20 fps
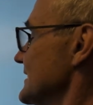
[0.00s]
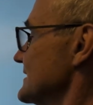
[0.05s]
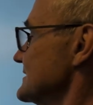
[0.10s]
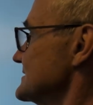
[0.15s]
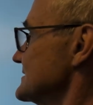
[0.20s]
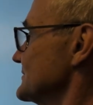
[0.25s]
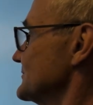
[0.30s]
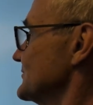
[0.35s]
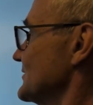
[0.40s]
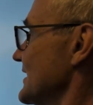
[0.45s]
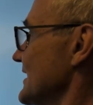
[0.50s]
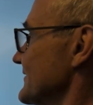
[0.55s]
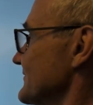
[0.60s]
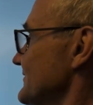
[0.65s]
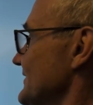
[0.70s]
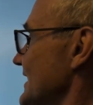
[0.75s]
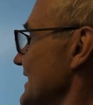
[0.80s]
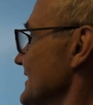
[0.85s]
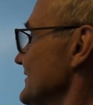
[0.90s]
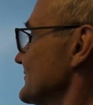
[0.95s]
Subtract
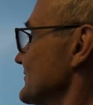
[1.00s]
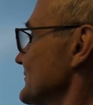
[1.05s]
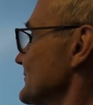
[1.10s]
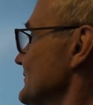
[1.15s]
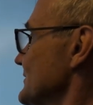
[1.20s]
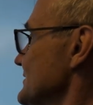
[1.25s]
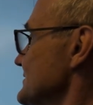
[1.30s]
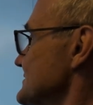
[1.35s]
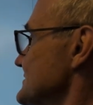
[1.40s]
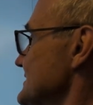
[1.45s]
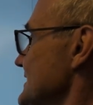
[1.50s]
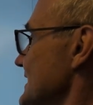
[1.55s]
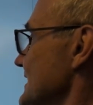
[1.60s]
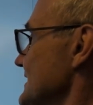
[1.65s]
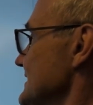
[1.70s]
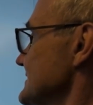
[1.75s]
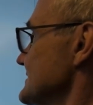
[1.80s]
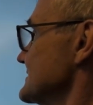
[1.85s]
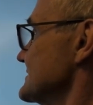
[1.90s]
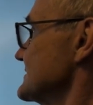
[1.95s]
5 from both
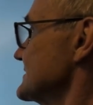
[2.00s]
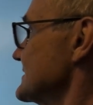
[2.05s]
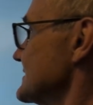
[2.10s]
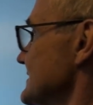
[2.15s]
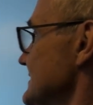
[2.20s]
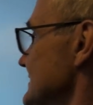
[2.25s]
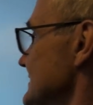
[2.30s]
sides.